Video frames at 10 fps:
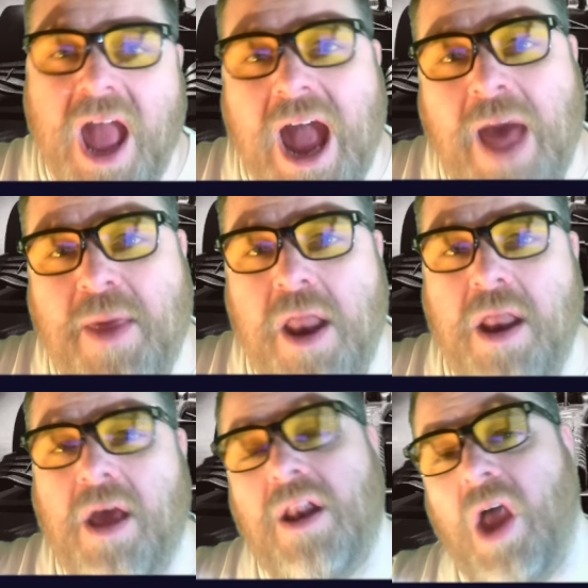And then,
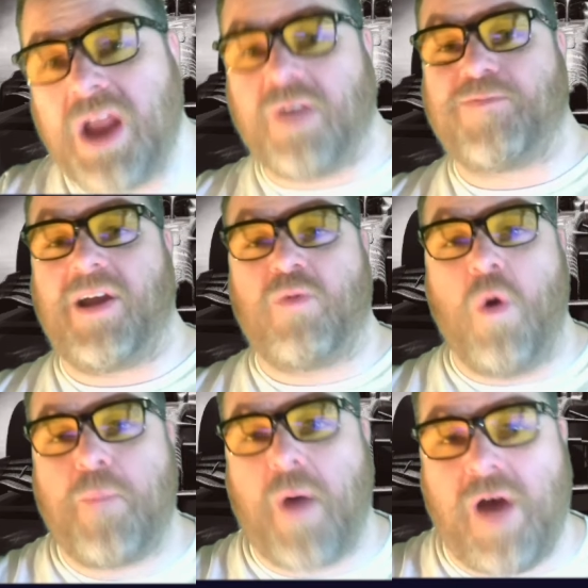like a brick
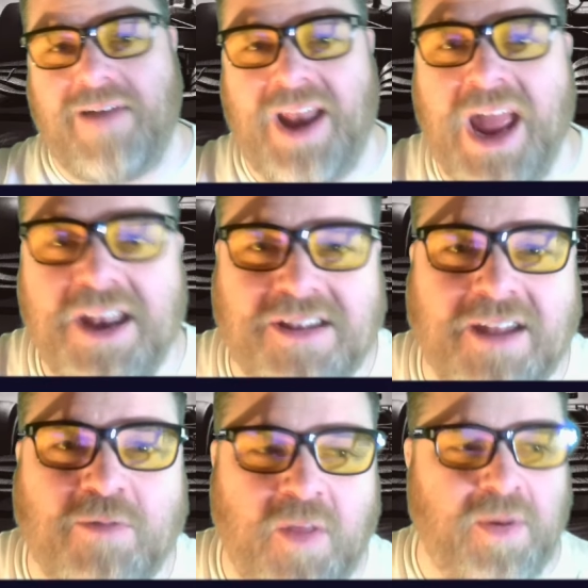wall, Bahrain hits us
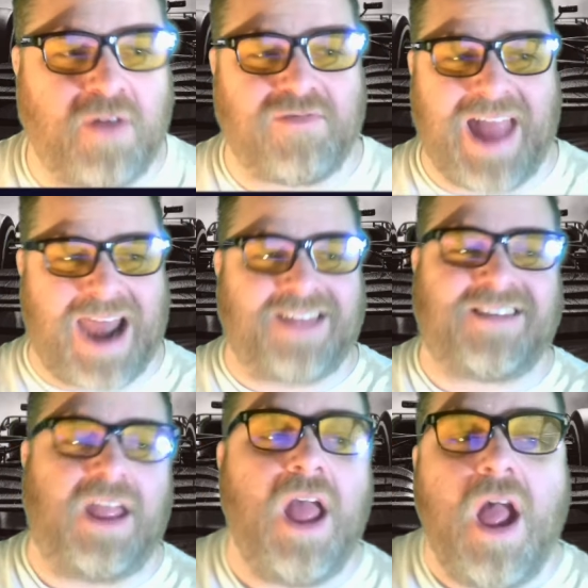with a bit of reality.